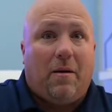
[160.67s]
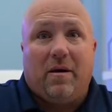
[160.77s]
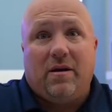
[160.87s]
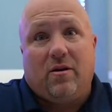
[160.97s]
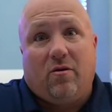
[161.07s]

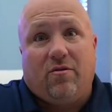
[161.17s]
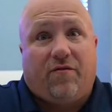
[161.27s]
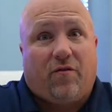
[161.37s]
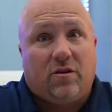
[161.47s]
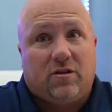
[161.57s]
you know, the
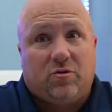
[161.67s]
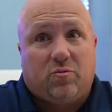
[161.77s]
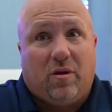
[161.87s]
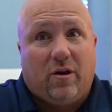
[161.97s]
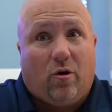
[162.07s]
furnace is
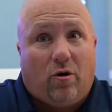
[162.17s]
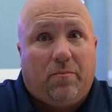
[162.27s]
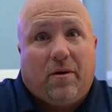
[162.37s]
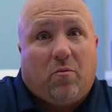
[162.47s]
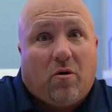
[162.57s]
really old
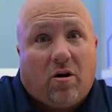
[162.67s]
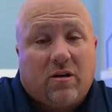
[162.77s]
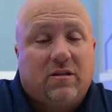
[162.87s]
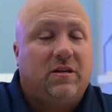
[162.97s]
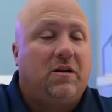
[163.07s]
but it
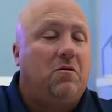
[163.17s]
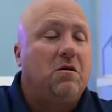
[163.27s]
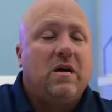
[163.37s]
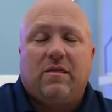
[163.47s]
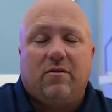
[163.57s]
works, you know.
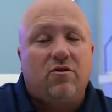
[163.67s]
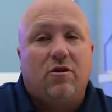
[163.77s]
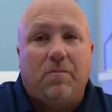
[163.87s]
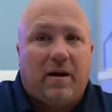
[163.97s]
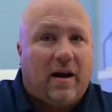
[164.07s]
You
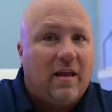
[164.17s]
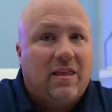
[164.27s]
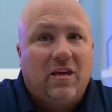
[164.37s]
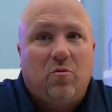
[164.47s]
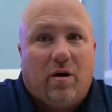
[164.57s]
can put
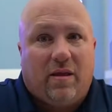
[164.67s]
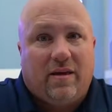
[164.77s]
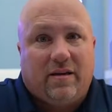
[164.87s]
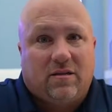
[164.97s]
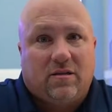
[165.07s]
anything you want in
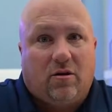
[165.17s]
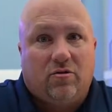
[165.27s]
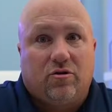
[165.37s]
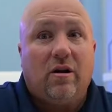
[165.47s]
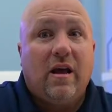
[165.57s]
that
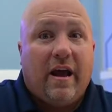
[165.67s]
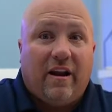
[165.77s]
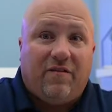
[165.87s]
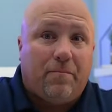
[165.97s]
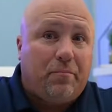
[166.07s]
disclosure, and
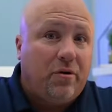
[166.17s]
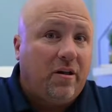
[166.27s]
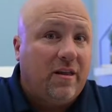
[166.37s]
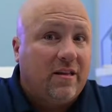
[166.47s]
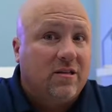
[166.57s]
if you put
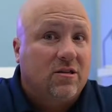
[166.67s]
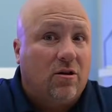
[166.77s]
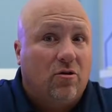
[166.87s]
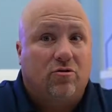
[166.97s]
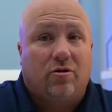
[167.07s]
in that
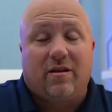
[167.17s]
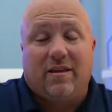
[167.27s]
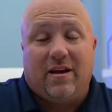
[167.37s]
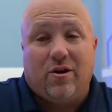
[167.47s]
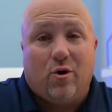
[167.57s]
disclosure and
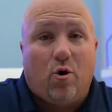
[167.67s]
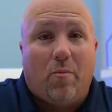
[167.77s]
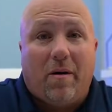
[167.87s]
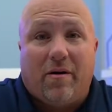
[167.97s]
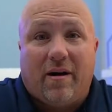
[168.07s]
they know
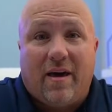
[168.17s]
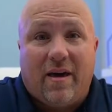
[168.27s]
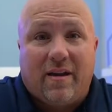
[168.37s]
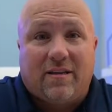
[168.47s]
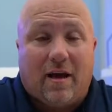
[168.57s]
about it
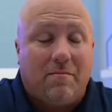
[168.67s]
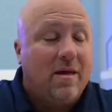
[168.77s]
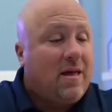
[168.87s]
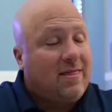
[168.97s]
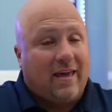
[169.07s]
ahead of time,
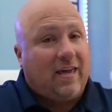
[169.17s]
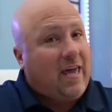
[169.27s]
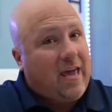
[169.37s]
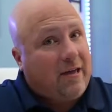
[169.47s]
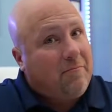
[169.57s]
they
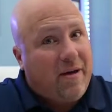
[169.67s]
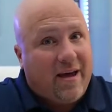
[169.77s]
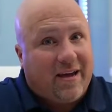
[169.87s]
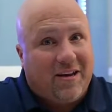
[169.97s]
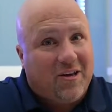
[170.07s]
can't come
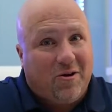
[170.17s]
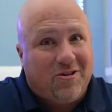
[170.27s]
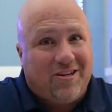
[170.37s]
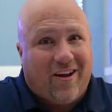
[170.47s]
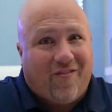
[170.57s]
back and
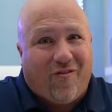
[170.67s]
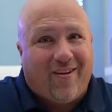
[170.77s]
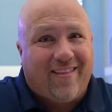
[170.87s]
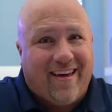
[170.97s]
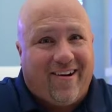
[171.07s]
negotiate for
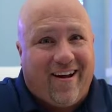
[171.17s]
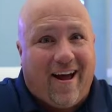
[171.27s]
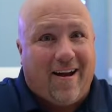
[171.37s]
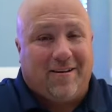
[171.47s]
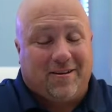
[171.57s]
it later
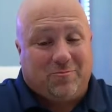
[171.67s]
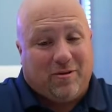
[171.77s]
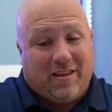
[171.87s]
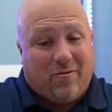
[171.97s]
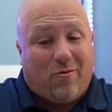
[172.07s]
on, because
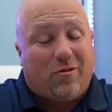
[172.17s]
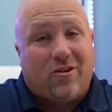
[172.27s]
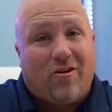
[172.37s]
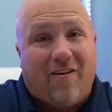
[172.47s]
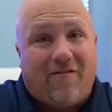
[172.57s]
when they wrote
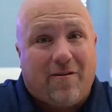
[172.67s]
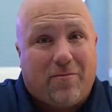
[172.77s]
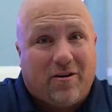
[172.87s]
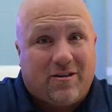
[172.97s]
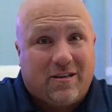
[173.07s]
their offer to
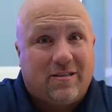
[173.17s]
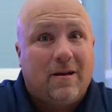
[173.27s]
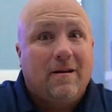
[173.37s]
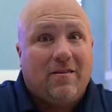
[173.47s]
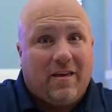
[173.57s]
purchase,
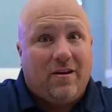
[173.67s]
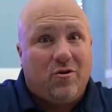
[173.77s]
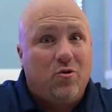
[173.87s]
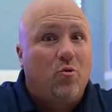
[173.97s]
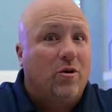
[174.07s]
they
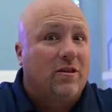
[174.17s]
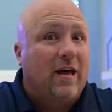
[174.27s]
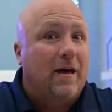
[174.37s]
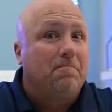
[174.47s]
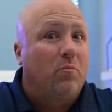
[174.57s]
knew what
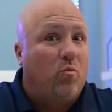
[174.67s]
that